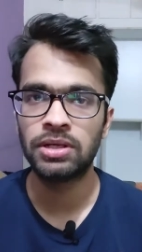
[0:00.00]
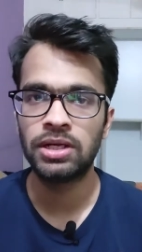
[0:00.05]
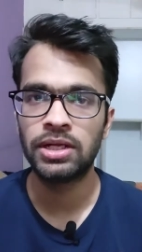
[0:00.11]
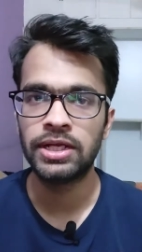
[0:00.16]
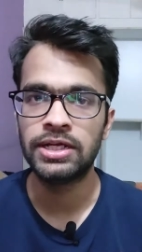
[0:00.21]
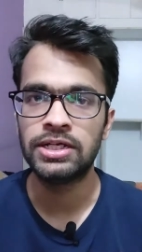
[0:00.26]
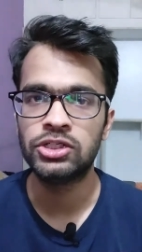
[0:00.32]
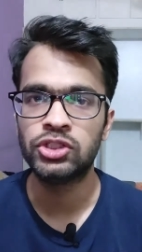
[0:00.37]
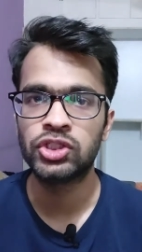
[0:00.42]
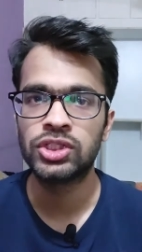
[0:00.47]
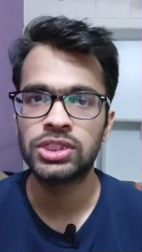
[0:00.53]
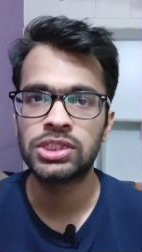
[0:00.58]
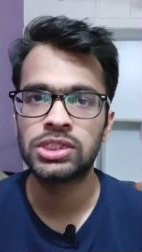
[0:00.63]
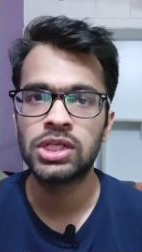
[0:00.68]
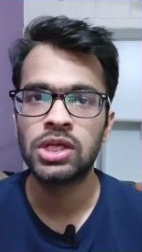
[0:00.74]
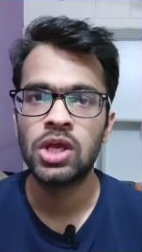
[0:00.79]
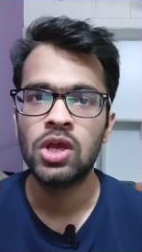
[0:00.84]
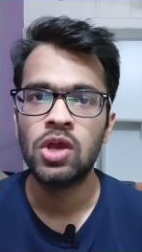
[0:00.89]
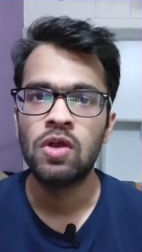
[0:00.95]
It
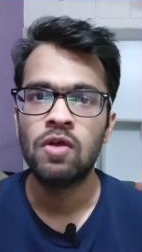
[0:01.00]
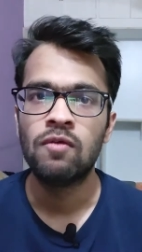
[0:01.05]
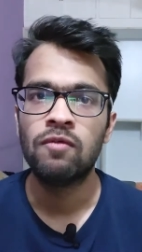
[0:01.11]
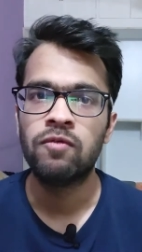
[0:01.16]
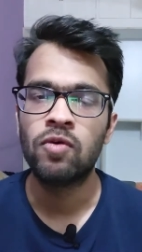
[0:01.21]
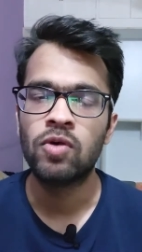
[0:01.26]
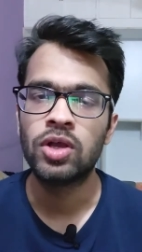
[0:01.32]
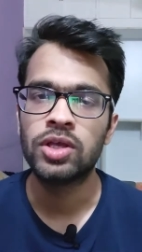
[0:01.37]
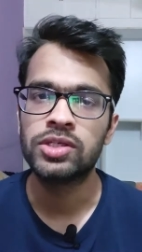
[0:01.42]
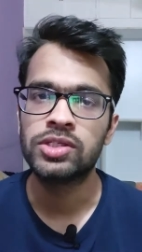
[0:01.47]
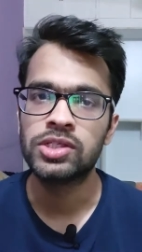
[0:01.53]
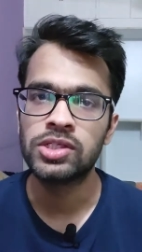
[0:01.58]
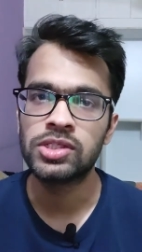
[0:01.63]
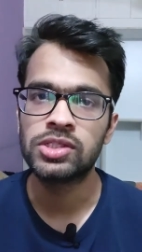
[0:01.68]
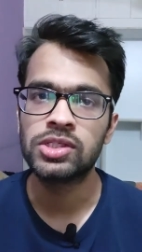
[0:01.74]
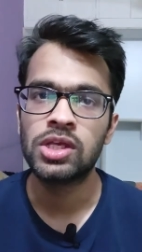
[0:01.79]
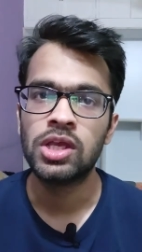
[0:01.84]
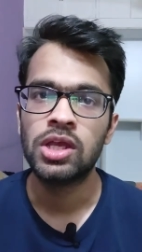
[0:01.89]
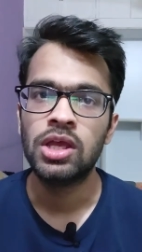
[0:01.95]
just
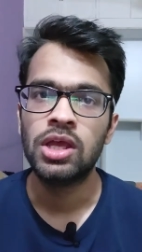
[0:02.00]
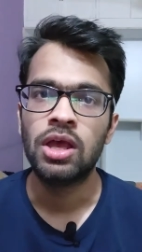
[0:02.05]
focuses